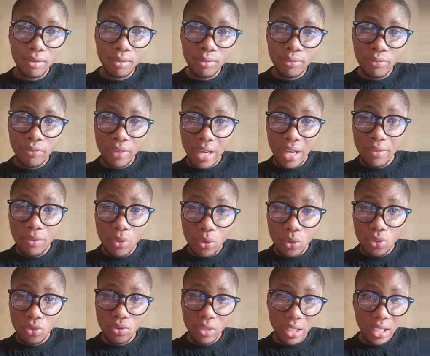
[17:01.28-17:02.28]

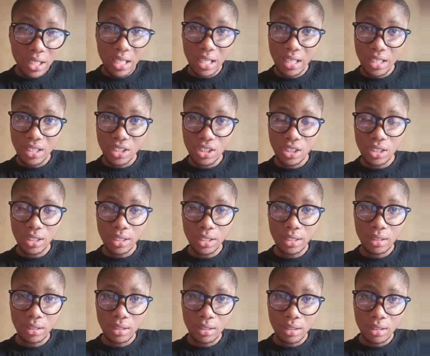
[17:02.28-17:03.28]
500 kg
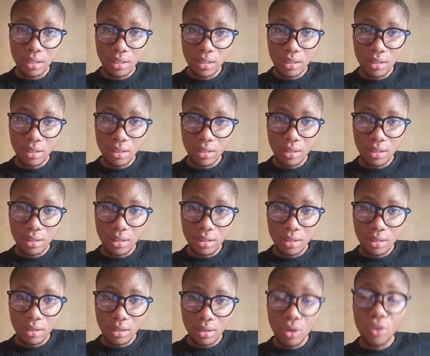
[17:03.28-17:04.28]

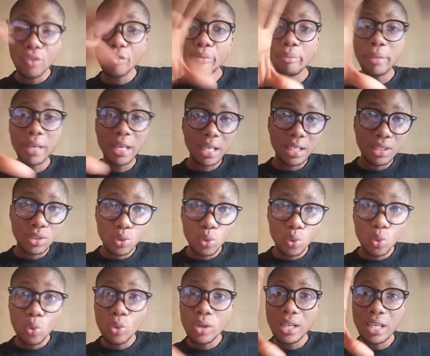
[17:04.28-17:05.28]
of maize.
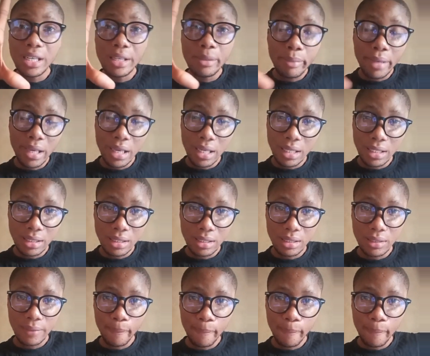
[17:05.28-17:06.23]
Only maize.